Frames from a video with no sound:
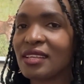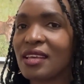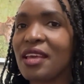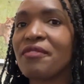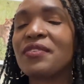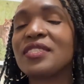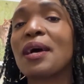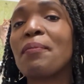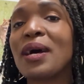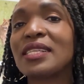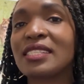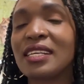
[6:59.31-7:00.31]
If it's a
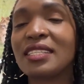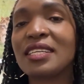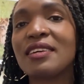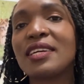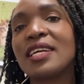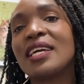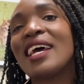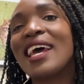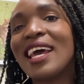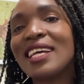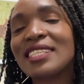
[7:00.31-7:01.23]
master's degree, it's